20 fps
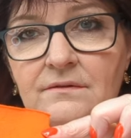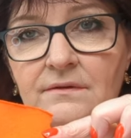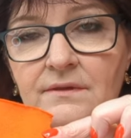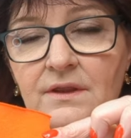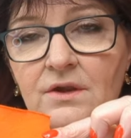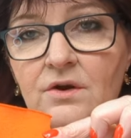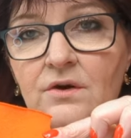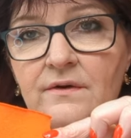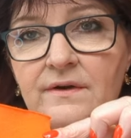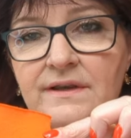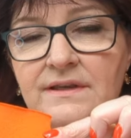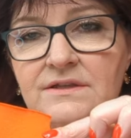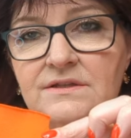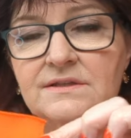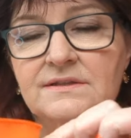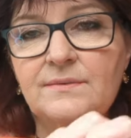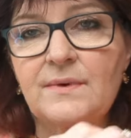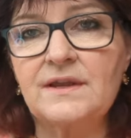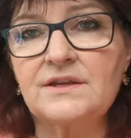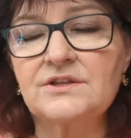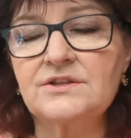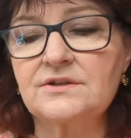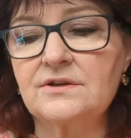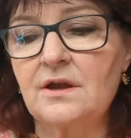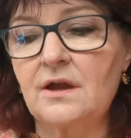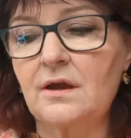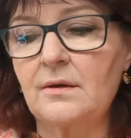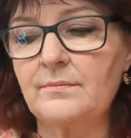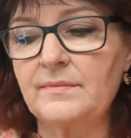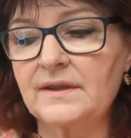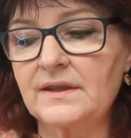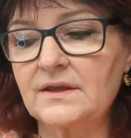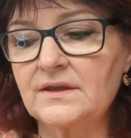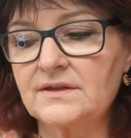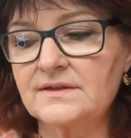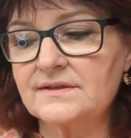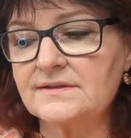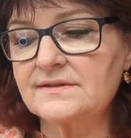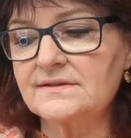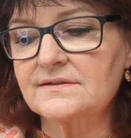the orange sweatshirt,
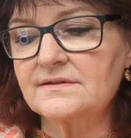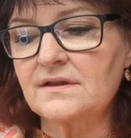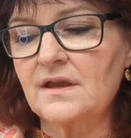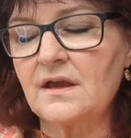because